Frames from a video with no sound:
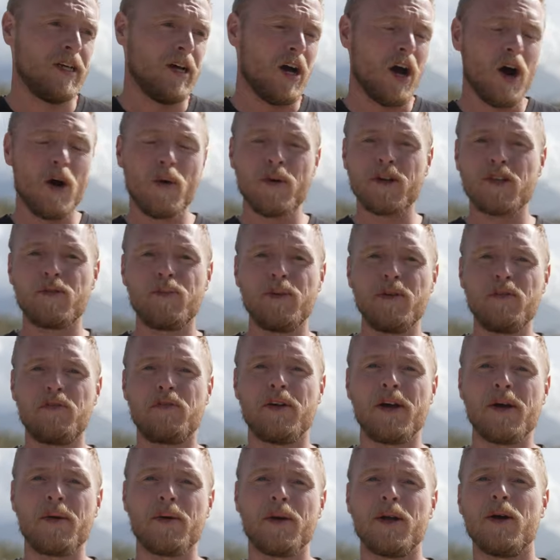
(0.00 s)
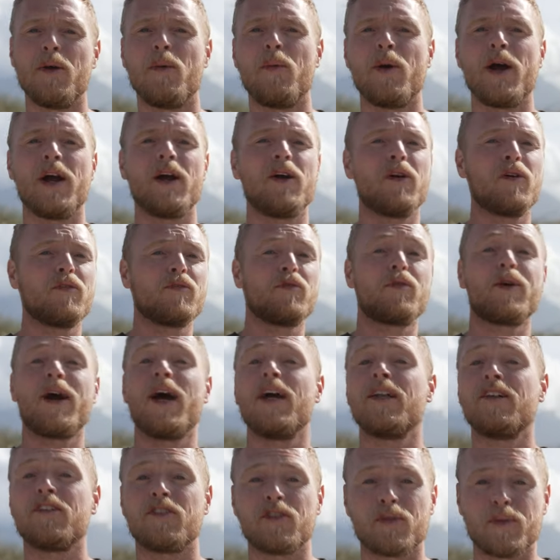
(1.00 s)
Always be very aware of
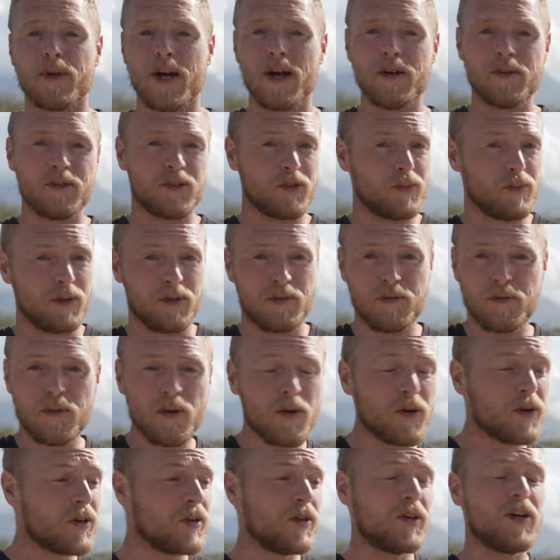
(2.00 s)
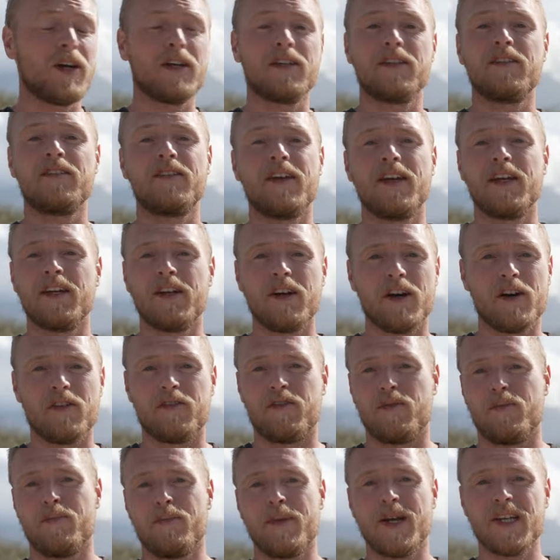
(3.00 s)
riders around you before you're gonna take off
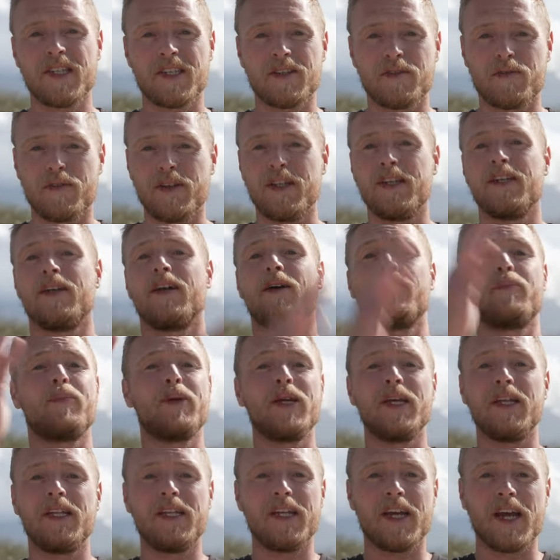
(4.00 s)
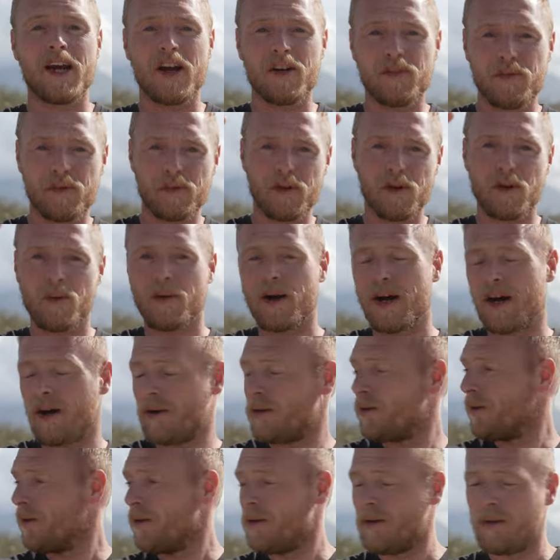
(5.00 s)
massively and be in the air for a
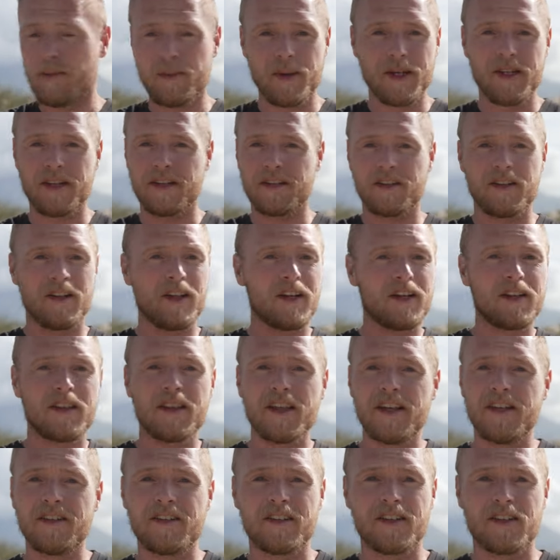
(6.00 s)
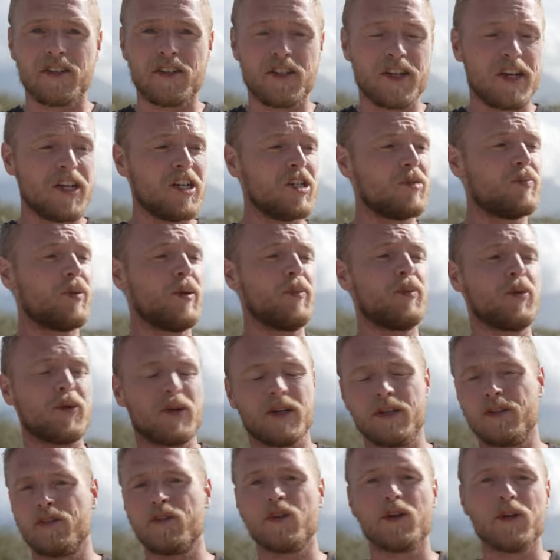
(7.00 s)
while, because a lot of things can change, people
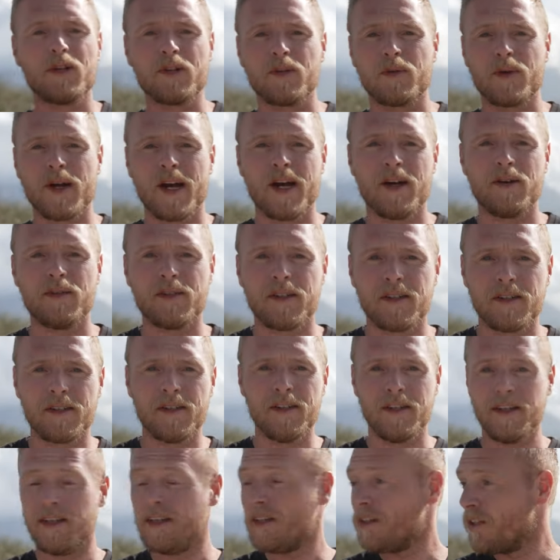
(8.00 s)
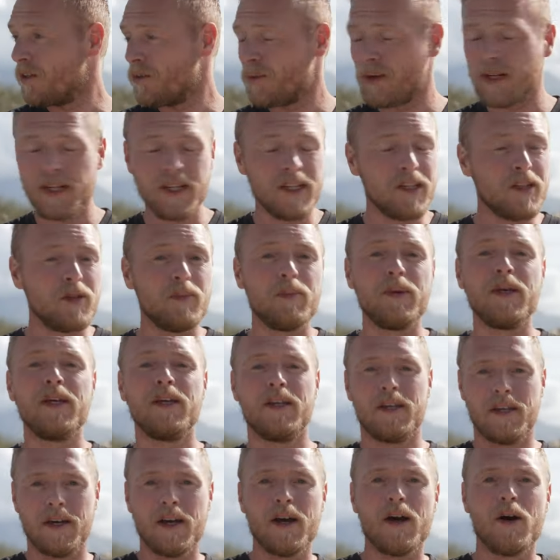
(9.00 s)
can turn around, and you really need to
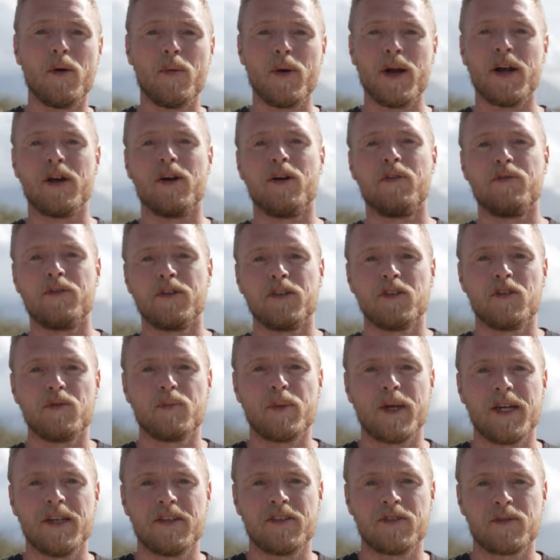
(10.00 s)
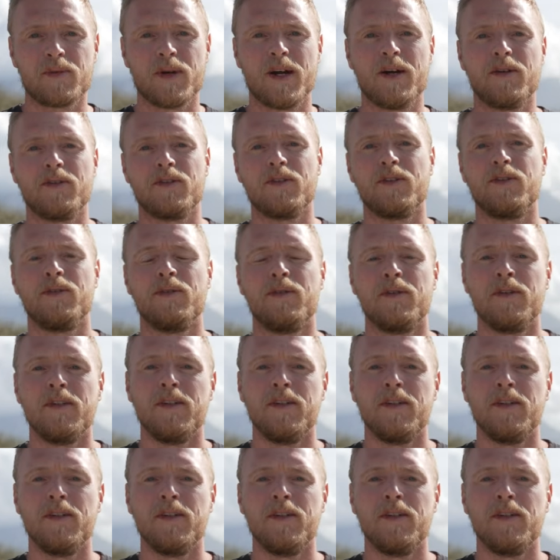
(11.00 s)
be aware of your space around you.